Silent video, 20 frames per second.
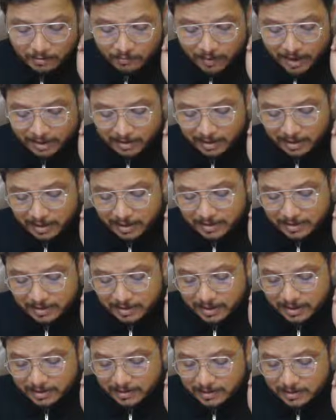Why the
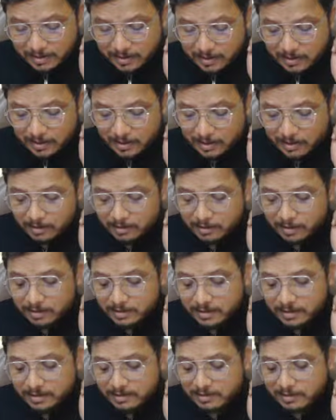reason is
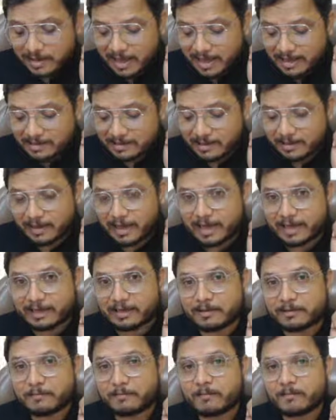this is last line,